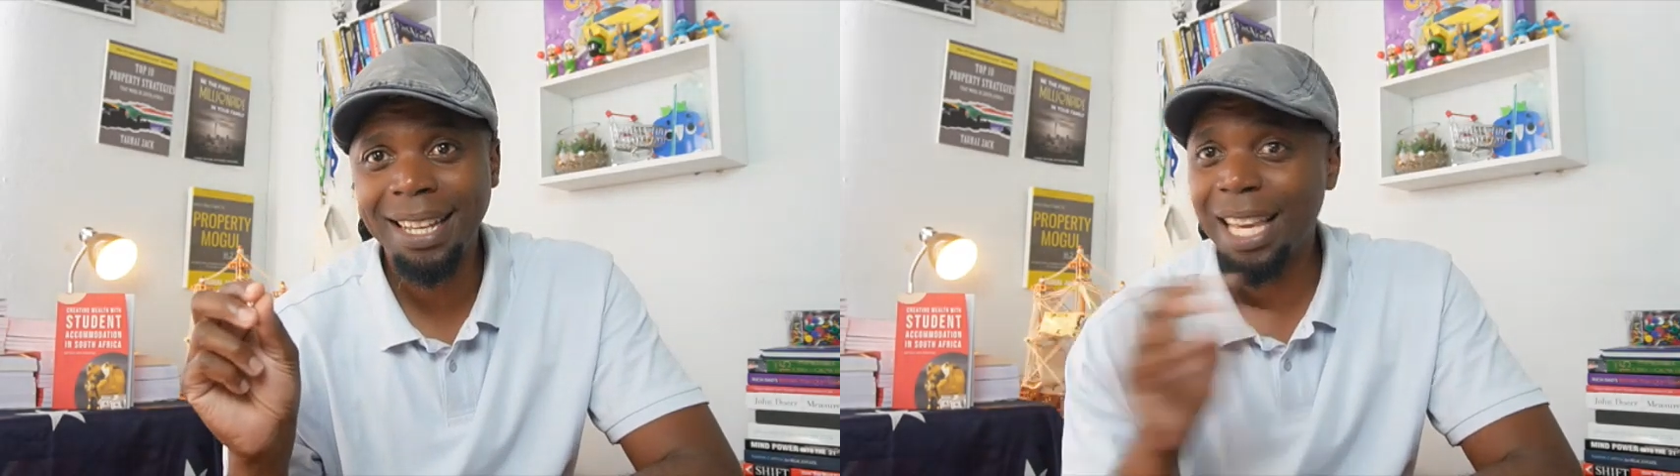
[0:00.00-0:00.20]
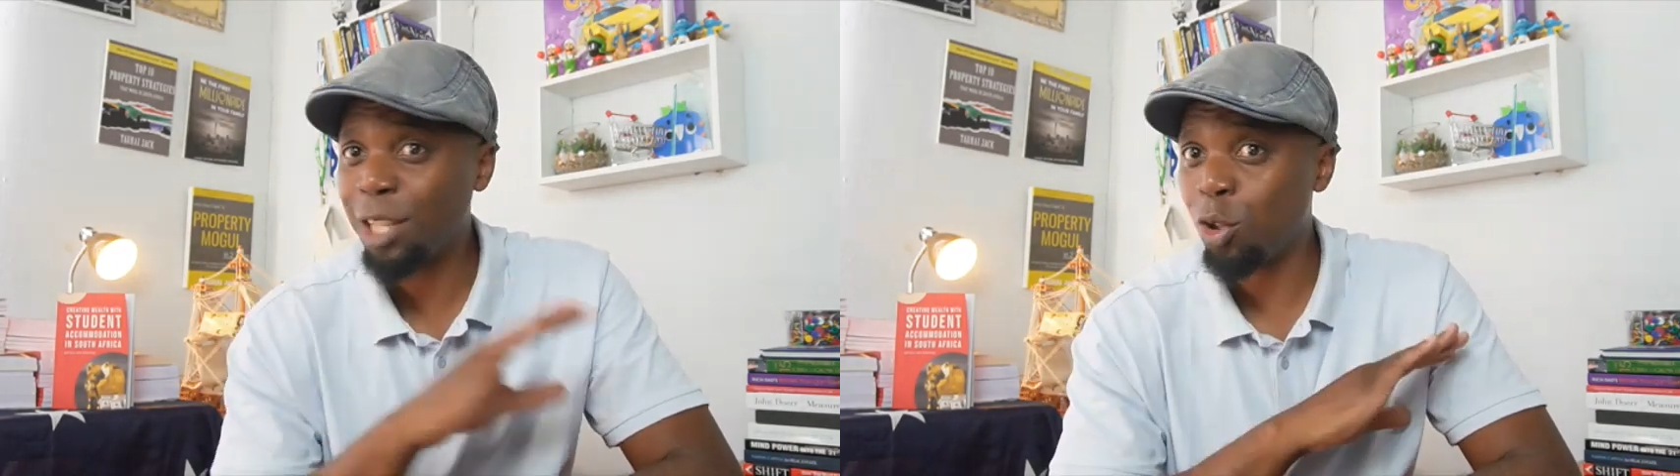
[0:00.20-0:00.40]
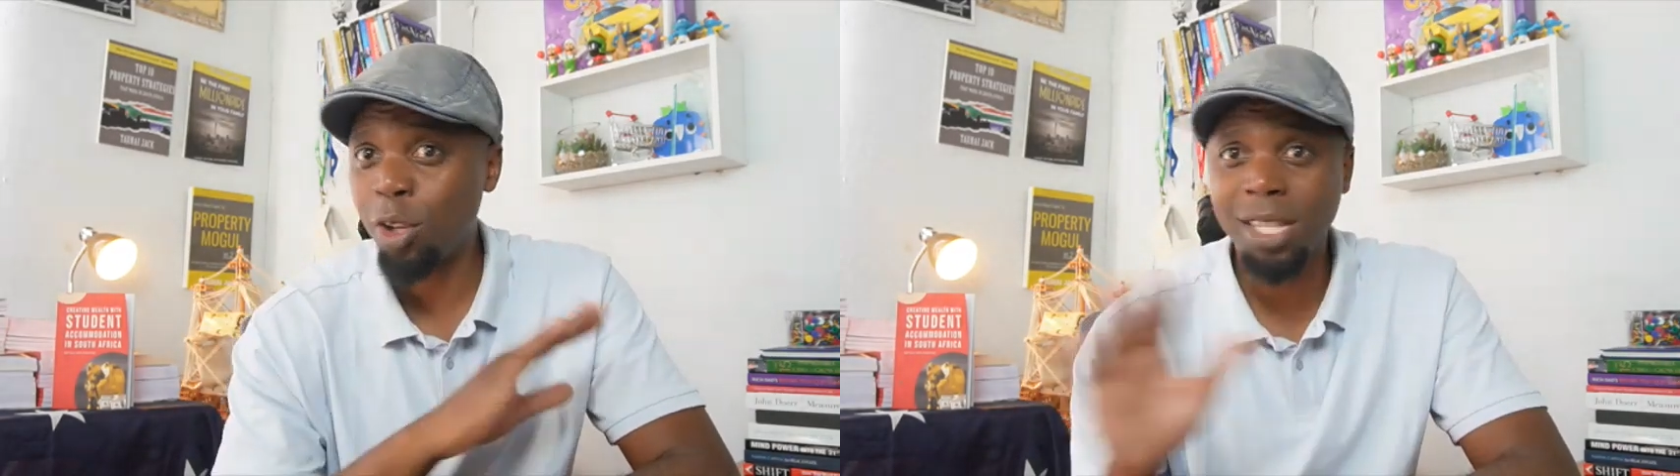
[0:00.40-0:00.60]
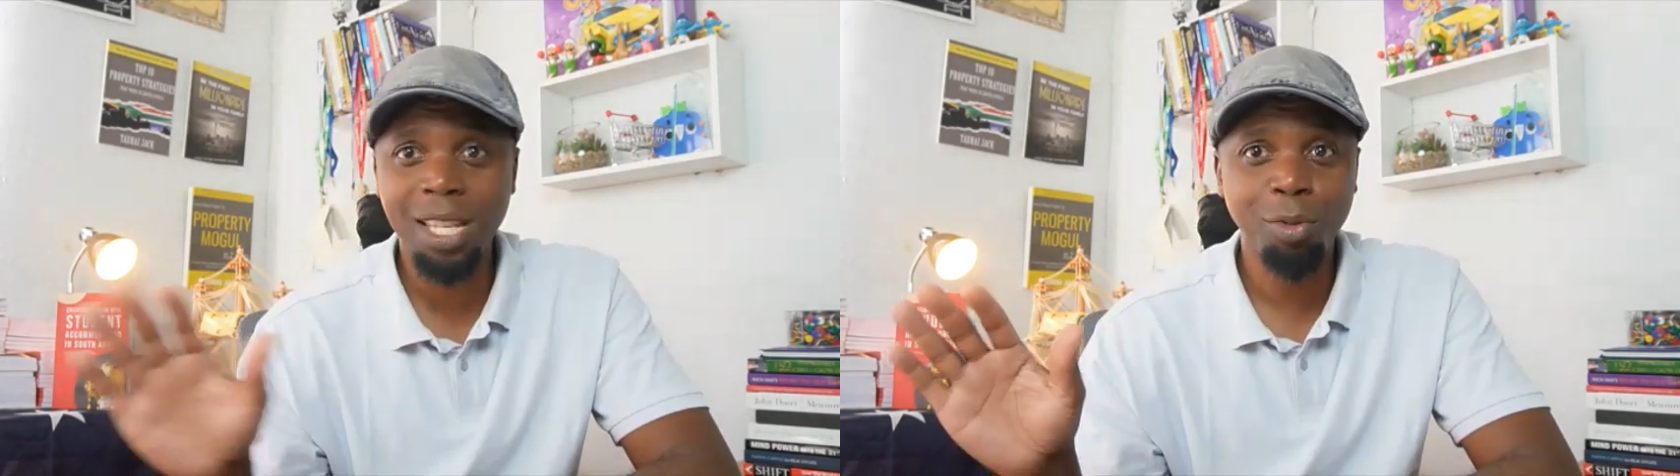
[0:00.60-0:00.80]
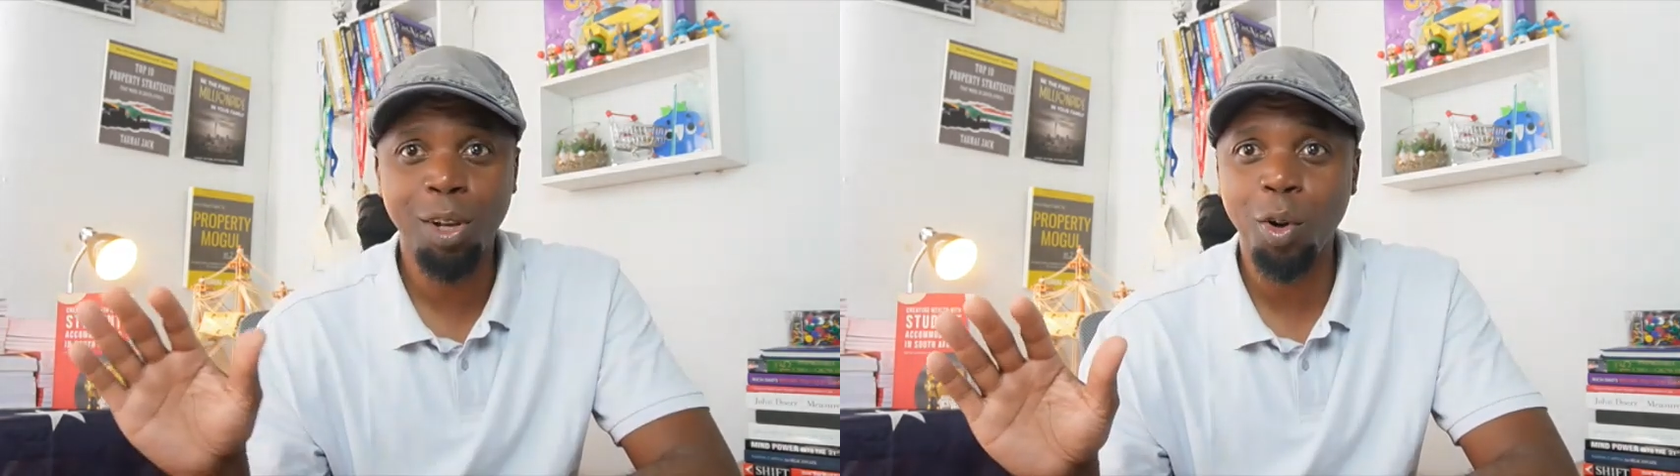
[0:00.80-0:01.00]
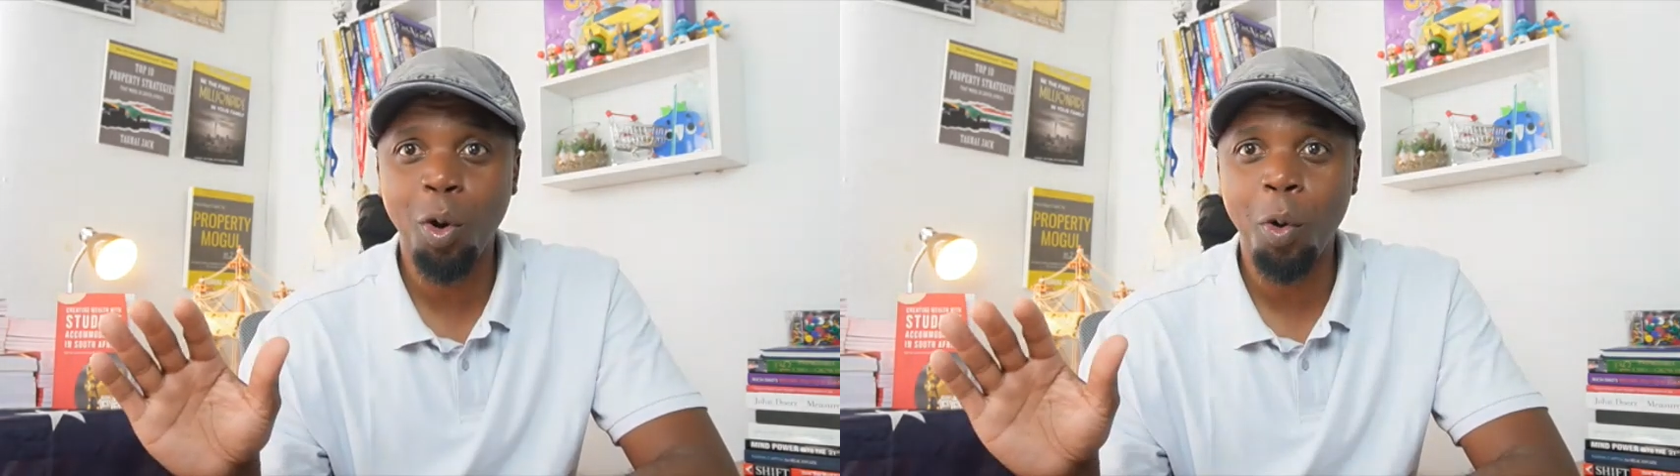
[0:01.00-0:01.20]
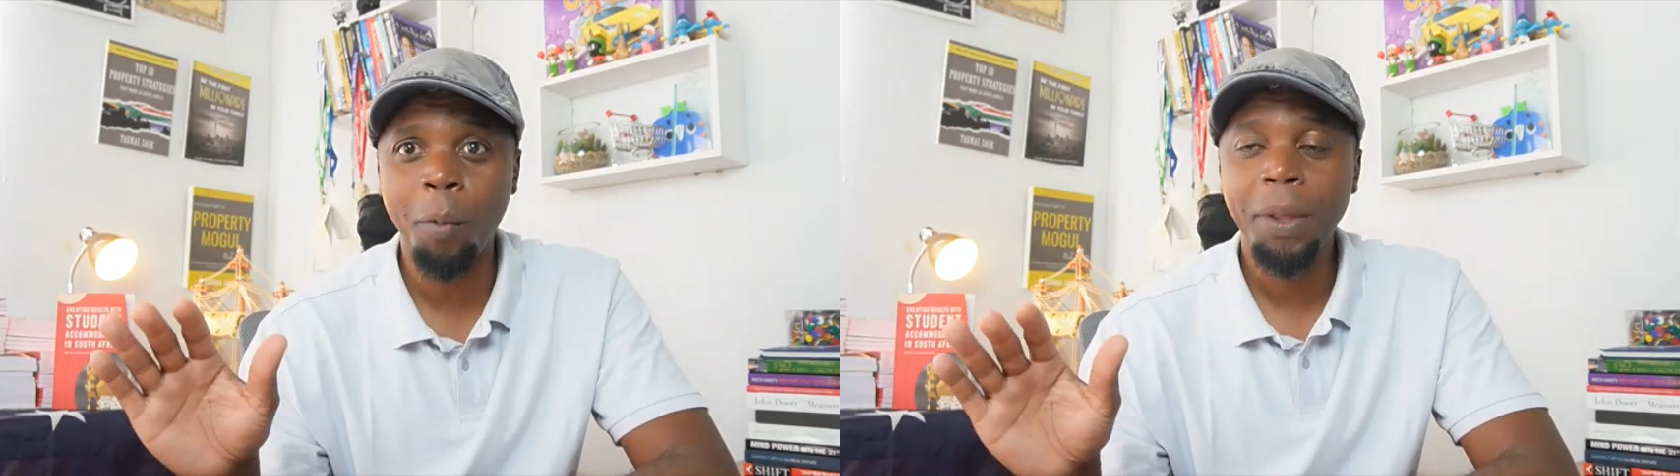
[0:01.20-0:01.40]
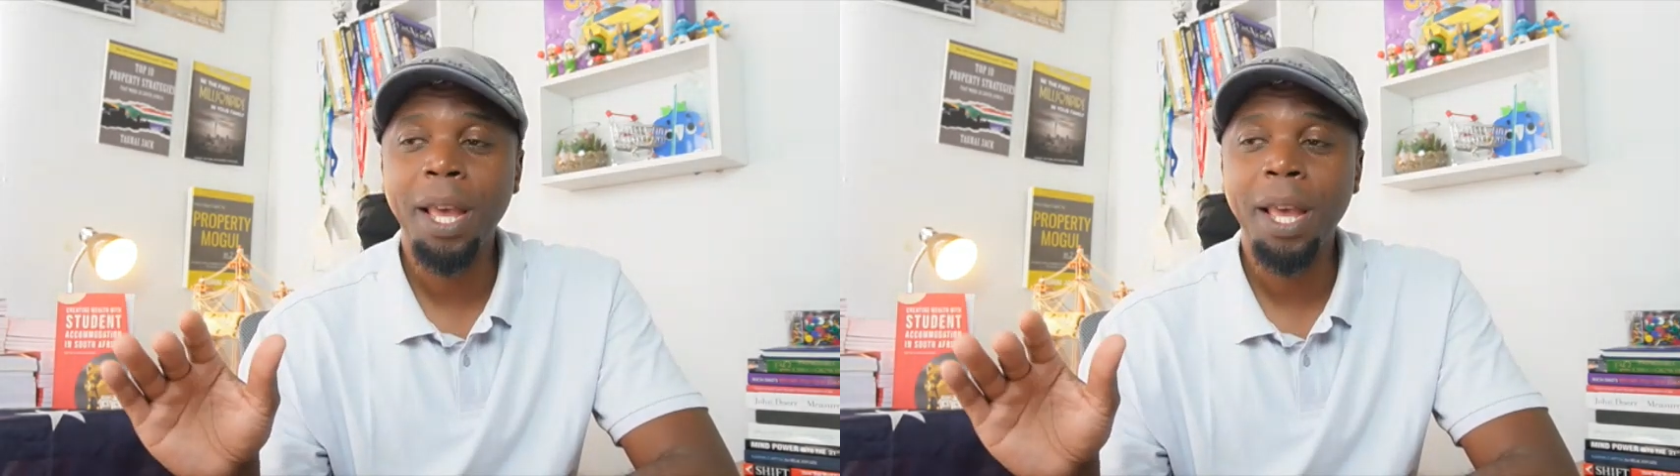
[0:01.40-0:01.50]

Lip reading: He's not skilled at all.